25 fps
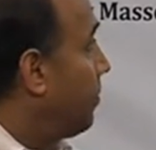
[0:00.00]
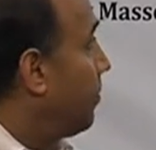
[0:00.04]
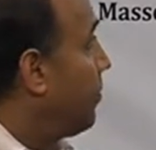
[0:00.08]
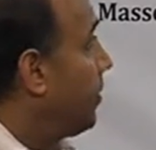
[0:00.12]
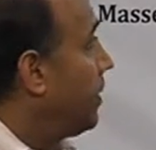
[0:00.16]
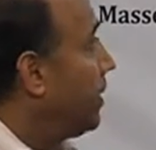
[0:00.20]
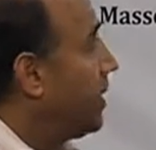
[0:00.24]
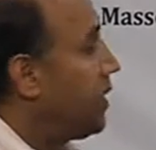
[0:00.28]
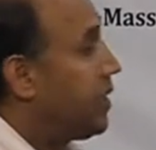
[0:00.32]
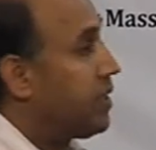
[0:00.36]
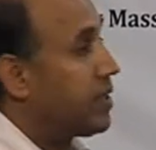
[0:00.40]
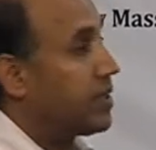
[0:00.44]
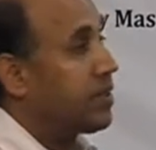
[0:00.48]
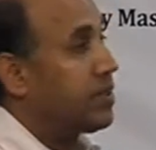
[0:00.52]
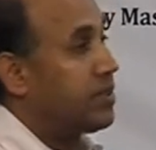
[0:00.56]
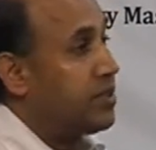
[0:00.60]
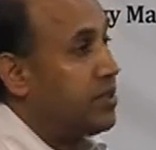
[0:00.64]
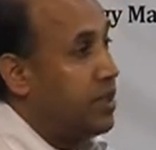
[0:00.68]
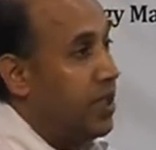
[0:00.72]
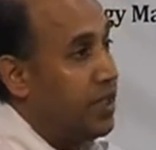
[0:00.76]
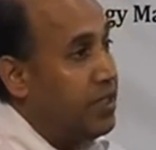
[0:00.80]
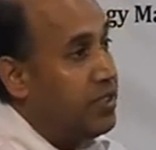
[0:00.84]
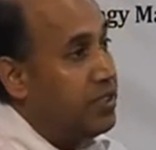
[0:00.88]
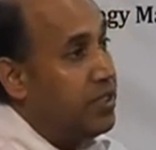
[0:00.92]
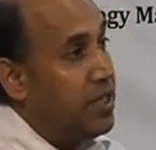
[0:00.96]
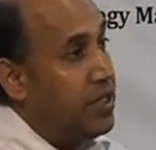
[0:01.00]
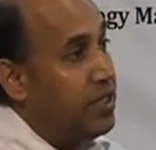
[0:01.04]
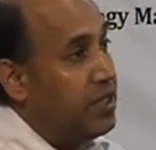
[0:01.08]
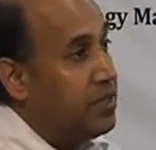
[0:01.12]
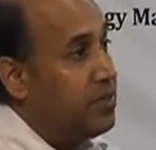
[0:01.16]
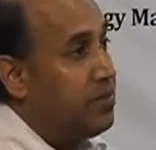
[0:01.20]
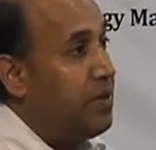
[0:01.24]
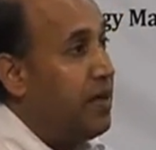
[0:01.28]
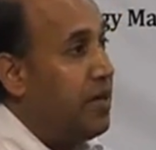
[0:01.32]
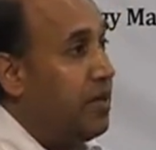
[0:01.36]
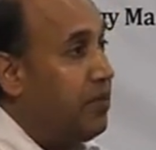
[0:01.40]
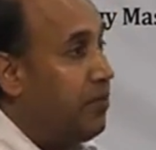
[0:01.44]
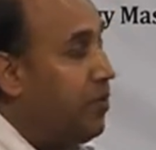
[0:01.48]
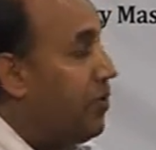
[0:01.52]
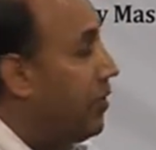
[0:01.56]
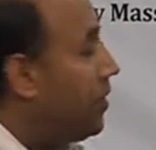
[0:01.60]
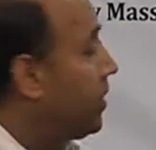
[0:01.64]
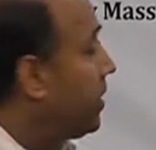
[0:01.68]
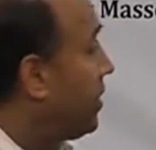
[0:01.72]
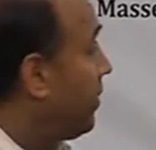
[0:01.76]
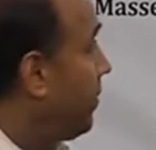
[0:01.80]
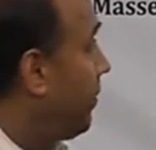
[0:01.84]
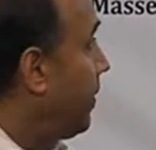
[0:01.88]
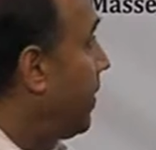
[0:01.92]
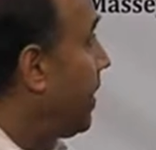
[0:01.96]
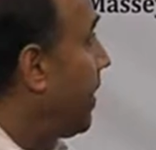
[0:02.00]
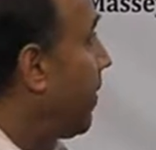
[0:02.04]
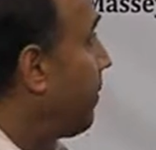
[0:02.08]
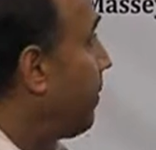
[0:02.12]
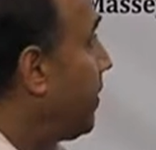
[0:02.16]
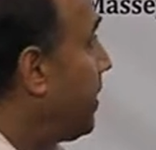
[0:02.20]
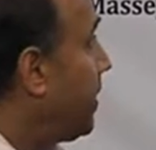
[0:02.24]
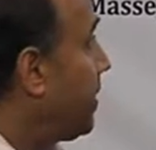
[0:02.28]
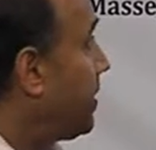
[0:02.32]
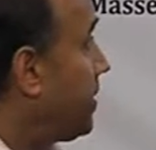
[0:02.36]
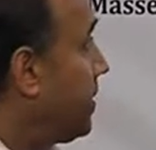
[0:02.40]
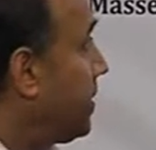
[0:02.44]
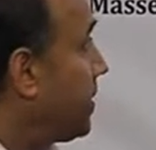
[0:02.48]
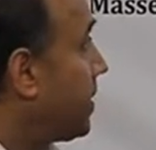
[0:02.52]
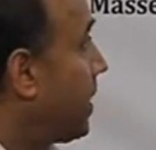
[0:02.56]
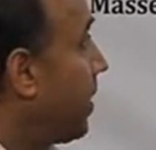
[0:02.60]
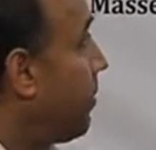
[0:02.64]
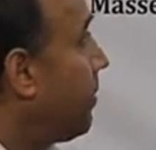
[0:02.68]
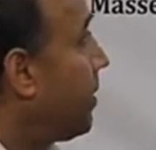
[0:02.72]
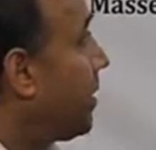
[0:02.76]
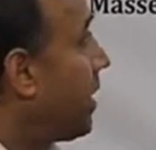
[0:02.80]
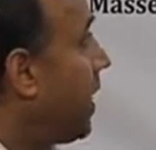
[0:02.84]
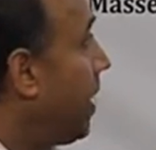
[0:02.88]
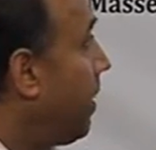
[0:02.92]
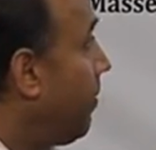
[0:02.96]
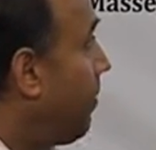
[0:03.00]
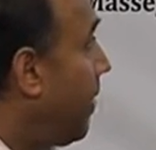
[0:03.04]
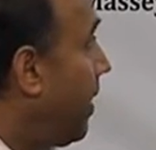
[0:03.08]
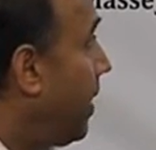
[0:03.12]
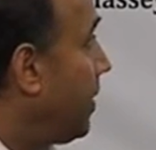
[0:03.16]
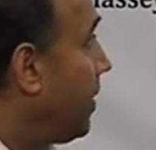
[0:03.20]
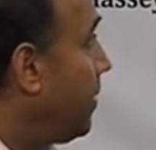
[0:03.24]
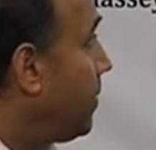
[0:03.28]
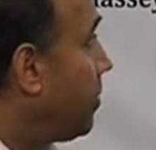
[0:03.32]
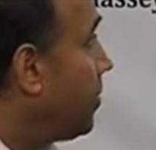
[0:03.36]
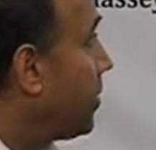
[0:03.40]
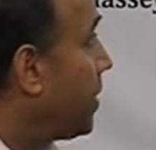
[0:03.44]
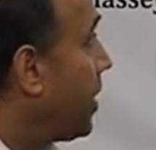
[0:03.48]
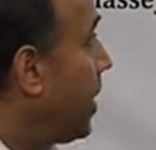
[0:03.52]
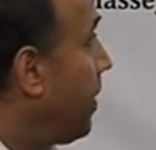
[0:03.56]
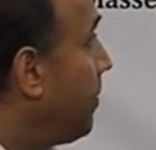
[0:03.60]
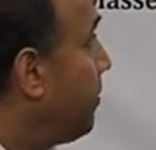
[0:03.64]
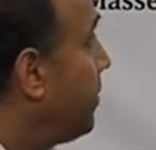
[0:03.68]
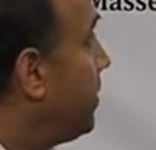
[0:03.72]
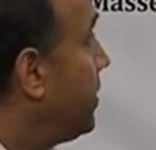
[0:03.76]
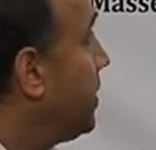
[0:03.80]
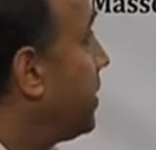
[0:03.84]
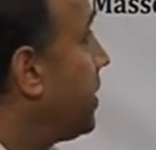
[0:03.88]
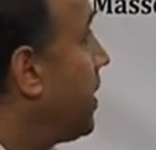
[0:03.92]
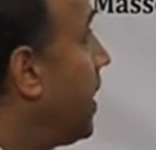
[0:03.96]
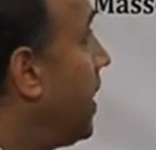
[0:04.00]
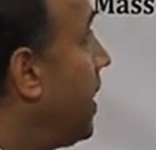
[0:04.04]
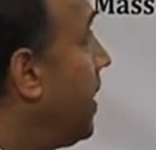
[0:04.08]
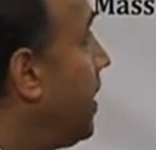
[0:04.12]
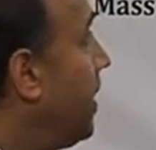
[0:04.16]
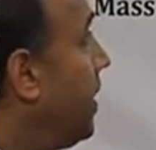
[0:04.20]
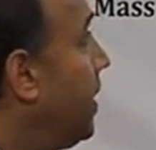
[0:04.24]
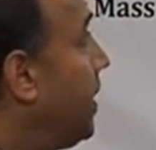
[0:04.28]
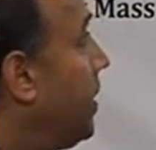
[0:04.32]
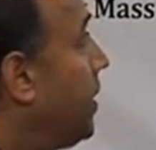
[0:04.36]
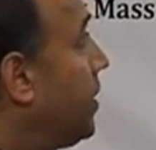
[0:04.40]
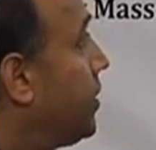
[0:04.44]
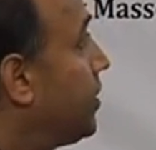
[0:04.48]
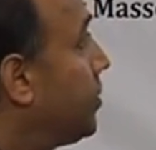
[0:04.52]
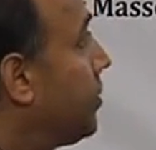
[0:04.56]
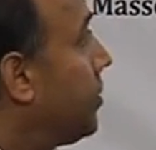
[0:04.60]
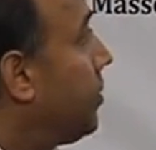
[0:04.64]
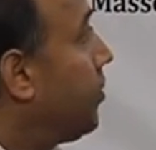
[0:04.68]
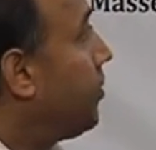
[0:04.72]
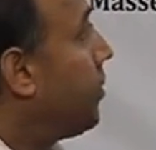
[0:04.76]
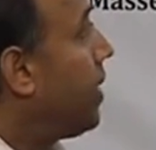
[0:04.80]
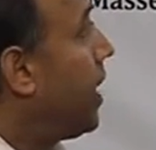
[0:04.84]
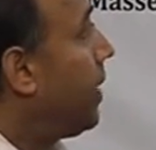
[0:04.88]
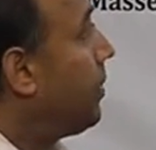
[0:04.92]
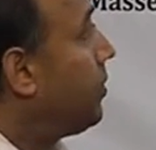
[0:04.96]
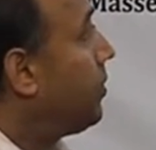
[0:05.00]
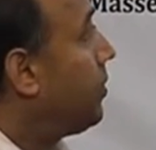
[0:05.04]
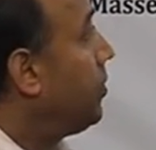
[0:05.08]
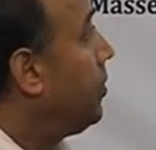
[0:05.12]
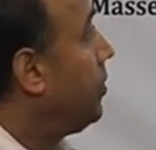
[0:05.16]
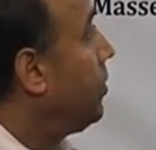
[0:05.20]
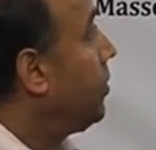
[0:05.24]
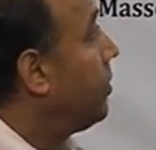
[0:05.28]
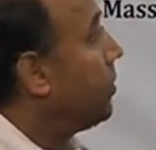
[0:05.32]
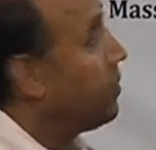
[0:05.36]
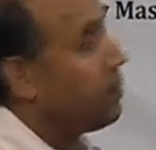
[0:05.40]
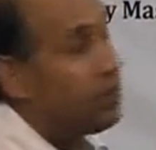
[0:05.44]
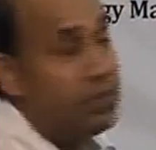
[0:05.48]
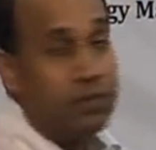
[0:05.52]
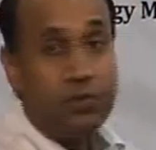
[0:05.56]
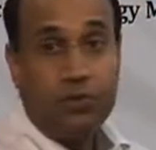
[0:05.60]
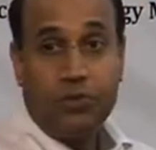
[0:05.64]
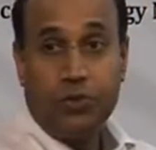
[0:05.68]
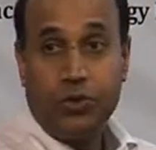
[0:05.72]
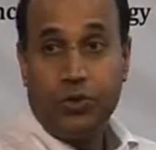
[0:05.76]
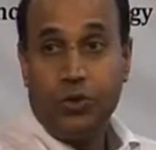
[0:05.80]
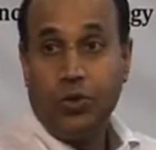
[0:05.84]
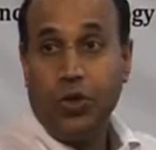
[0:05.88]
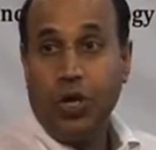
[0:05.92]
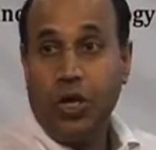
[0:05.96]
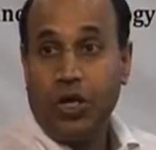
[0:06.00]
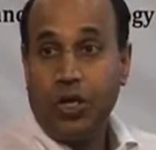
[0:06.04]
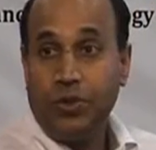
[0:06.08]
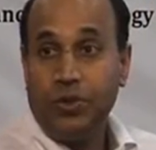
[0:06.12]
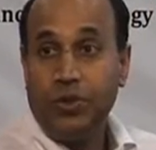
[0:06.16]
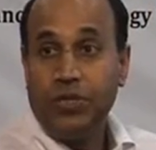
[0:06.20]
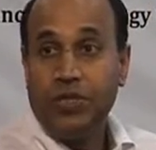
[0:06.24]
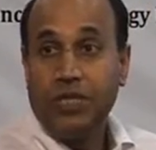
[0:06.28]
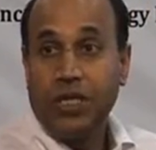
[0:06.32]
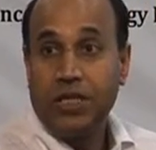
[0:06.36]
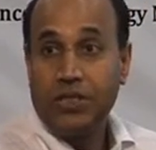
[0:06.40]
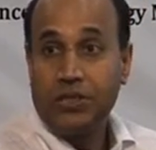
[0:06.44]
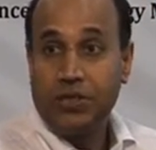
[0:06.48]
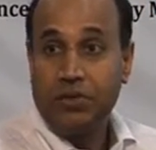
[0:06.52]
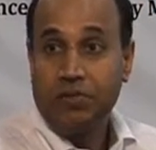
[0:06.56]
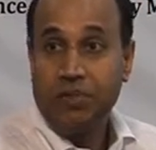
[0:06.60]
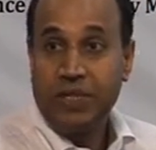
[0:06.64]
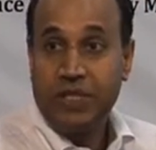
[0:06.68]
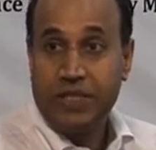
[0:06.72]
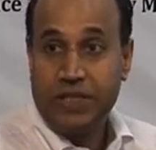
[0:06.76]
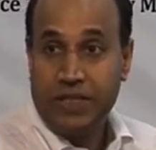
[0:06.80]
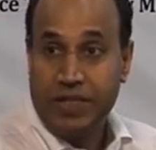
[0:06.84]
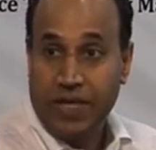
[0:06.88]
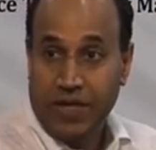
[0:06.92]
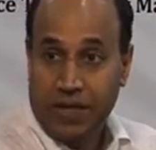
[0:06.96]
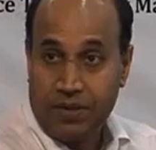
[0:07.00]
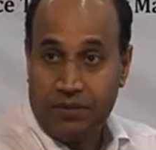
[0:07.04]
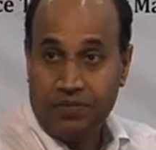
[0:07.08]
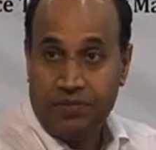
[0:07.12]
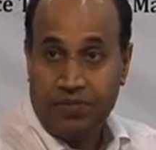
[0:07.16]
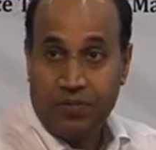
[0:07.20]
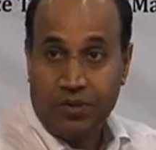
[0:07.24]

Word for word: whether sensor is made for different applications chemical, biological, physical. So, we have to do lot of research on material.